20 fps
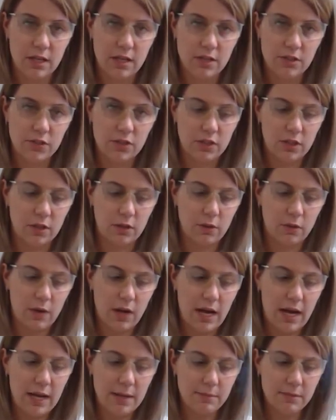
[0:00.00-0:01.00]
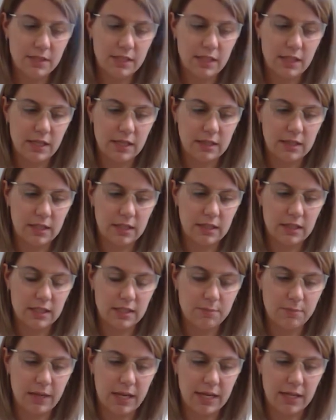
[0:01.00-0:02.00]
So I'm seeing that this
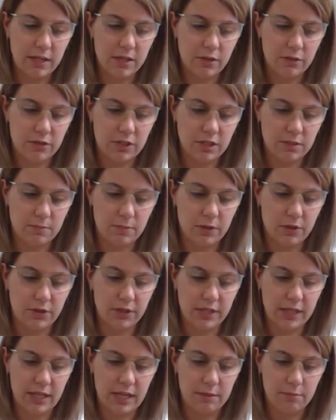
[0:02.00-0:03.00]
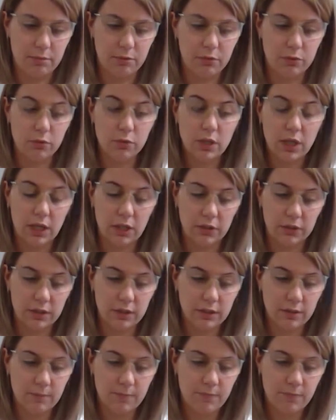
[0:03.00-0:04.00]
pine cone is burning a blue
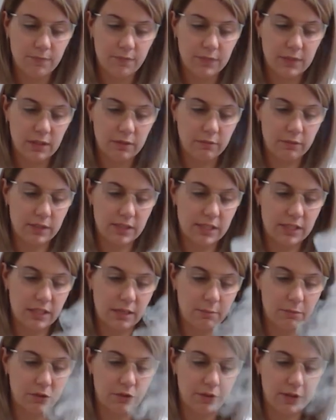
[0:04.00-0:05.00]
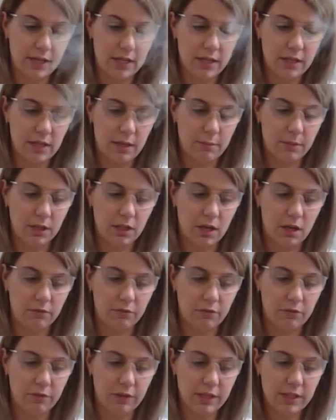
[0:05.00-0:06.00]
color with some green coming off
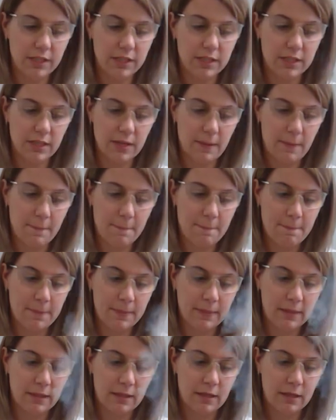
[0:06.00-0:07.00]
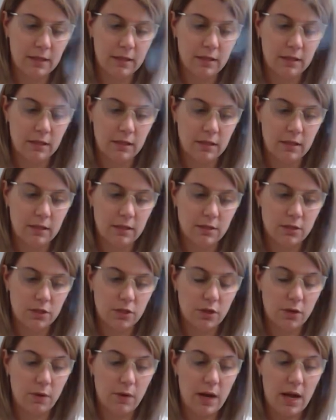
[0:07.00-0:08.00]
of it.
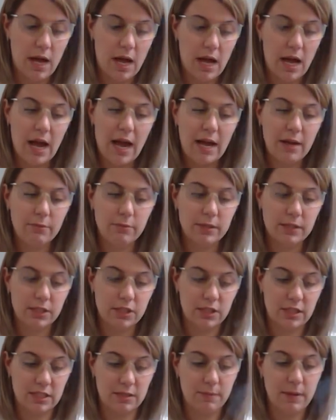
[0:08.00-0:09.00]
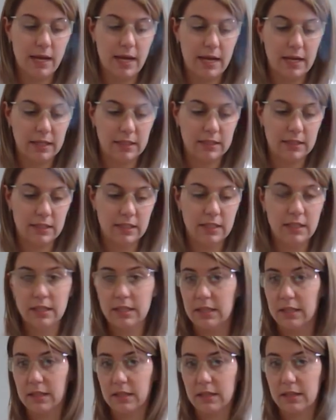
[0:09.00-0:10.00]
So I would suspect
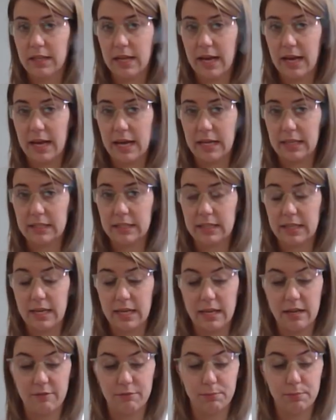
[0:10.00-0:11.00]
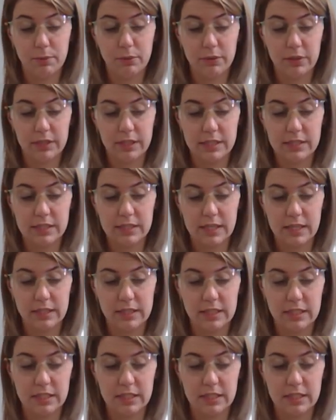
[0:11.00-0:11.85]
that they have put inside of